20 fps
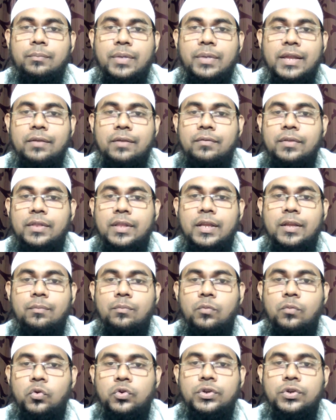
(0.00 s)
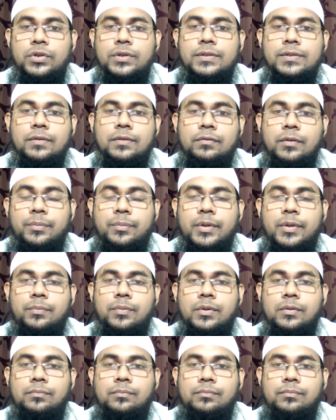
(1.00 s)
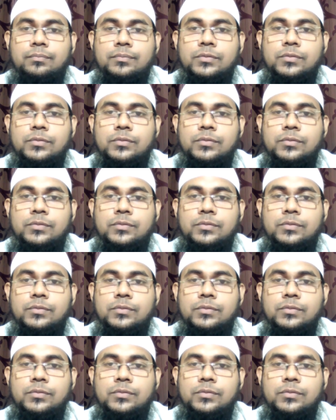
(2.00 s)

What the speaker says: emotions of the people.